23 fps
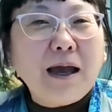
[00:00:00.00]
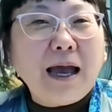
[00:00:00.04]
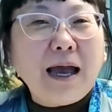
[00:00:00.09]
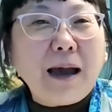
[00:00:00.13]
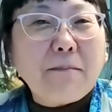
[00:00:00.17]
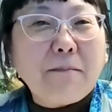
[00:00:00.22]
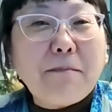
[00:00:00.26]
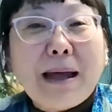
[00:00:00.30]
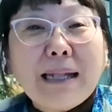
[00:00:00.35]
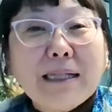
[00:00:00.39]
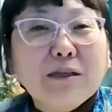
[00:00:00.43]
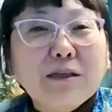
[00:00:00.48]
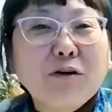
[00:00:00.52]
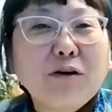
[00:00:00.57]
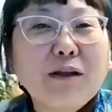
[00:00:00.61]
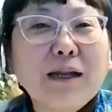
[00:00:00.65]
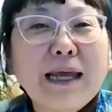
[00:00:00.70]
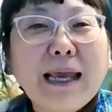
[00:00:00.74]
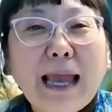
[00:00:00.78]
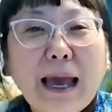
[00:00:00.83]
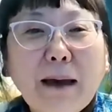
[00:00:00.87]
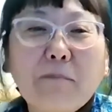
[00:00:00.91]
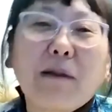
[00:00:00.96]

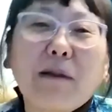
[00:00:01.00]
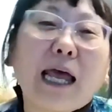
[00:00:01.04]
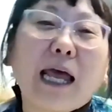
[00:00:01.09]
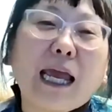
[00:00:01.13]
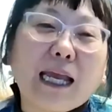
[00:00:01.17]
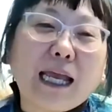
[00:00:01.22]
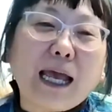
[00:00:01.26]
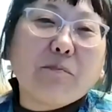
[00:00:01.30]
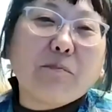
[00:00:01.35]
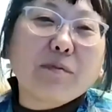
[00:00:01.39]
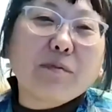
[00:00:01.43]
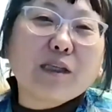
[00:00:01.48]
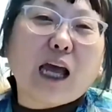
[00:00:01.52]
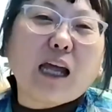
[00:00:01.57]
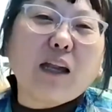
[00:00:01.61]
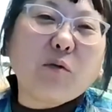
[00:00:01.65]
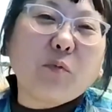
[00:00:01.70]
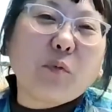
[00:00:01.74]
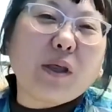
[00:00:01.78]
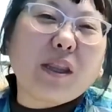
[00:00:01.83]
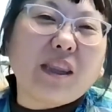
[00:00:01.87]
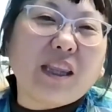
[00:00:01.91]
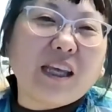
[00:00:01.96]
Mentally, I'm like, I'm done
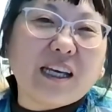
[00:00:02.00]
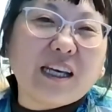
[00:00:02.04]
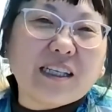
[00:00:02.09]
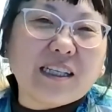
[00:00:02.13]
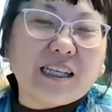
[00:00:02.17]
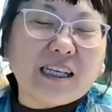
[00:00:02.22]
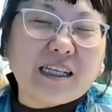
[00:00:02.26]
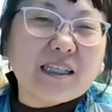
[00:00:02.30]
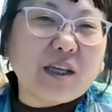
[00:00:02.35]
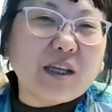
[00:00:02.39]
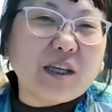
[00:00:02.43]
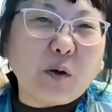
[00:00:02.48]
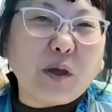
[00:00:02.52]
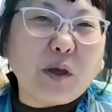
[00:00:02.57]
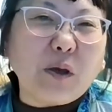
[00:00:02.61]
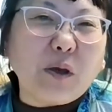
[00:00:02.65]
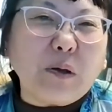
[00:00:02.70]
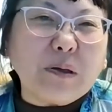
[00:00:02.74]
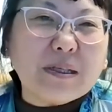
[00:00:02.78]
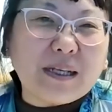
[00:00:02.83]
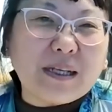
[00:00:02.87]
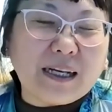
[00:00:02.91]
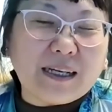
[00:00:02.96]
with this. It's so
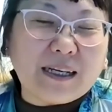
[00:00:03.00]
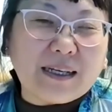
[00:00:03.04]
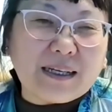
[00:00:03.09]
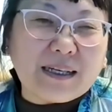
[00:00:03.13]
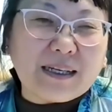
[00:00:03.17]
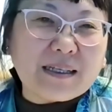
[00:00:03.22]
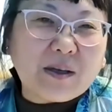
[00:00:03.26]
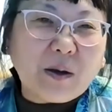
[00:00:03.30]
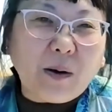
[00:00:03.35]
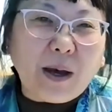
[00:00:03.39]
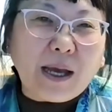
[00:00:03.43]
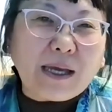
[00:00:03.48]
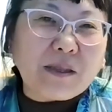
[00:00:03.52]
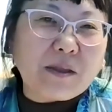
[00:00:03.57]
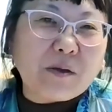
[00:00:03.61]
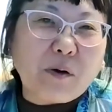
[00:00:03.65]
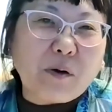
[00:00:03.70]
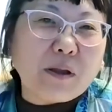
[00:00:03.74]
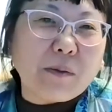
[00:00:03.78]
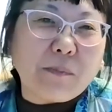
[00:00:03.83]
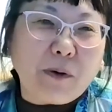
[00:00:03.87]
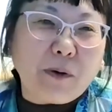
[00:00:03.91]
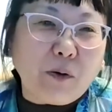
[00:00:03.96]
useless. So I
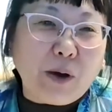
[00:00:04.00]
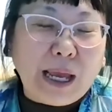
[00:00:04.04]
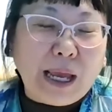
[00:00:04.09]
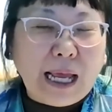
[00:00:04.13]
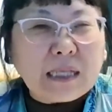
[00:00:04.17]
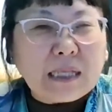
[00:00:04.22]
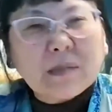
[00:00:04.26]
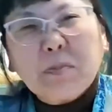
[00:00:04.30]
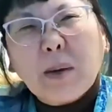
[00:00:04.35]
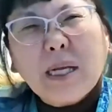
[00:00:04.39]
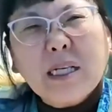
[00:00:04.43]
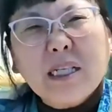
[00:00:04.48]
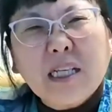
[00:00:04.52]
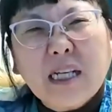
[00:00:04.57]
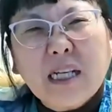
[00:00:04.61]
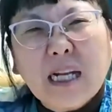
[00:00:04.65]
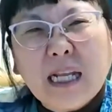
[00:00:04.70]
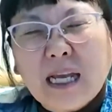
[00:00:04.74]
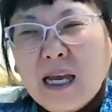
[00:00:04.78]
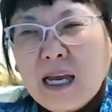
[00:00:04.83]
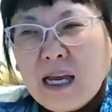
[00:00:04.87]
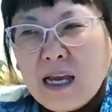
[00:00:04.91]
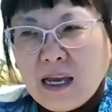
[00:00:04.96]
throw them away,
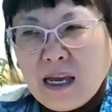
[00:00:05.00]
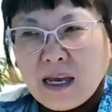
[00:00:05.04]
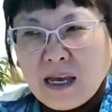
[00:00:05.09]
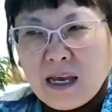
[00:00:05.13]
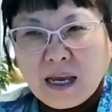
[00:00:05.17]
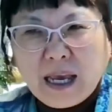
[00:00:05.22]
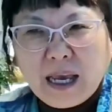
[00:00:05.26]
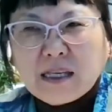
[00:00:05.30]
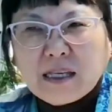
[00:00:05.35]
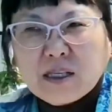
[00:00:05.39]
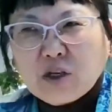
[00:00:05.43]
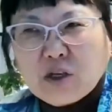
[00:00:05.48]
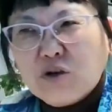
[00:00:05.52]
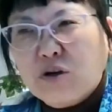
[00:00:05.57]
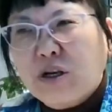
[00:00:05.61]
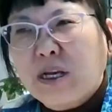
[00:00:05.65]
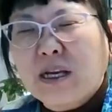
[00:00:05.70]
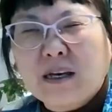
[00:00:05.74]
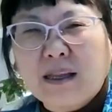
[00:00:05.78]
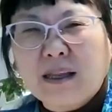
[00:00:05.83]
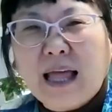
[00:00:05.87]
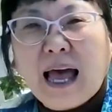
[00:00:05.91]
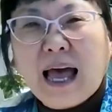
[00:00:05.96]
especially history
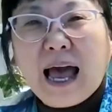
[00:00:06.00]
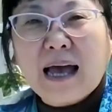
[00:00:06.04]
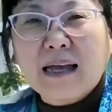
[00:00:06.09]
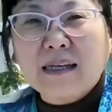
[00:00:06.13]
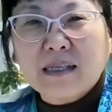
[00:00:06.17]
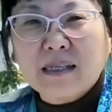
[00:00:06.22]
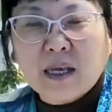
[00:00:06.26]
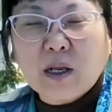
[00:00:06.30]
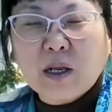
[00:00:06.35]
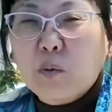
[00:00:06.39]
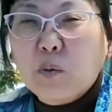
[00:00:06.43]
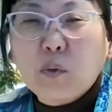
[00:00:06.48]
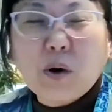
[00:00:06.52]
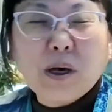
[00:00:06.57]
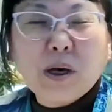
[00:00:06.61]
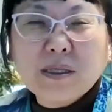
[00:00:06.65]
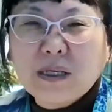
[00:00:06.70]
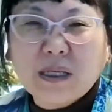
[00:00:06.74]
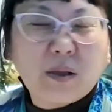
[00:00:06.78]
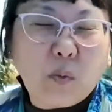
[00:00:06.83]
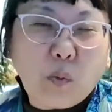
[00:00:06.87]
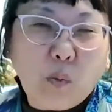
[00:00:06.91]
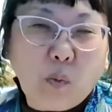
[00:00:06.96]
class. It
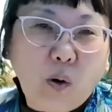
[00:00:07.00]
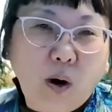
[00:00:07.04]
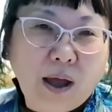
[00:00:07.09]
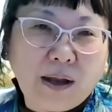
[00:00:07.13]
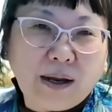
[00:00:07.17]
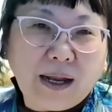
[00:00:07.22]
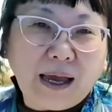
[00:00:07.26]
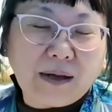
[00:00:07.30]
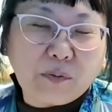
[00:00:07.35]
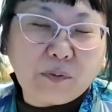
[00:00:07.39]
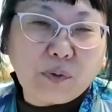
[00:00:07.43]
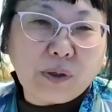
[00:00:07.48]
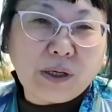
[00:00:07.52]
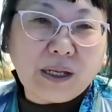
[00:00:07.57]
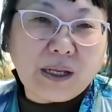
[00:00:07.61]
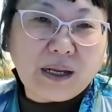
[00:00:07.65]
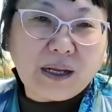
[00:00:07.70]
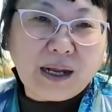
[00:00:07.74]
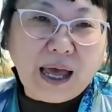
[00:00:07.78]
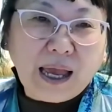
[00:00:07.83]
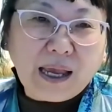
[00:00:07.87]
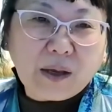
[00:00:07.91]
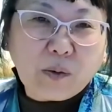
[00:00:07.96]
wasn't the one I really
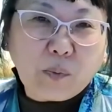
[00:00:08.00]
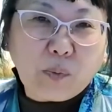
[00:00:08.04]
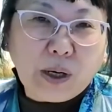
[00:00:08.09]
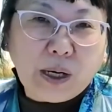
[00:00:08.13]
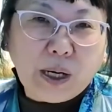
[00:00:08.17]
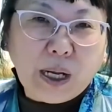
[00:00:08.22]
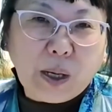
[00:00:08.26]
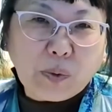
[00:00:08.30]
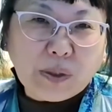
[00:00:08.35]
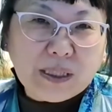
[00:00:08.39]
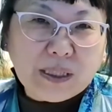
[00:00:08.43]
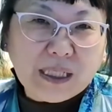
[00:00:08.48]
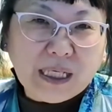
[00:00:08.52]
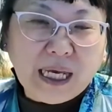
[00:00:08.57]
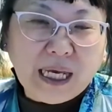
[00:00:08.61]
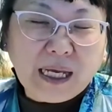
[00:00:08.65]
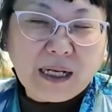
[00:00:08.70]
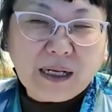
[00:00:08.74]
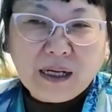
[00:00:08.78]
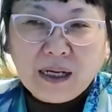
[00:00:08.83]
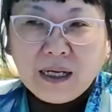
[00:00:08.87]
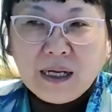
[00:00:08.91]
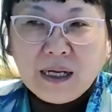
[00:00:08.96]
liked when I was a
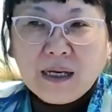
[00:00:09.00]
kid.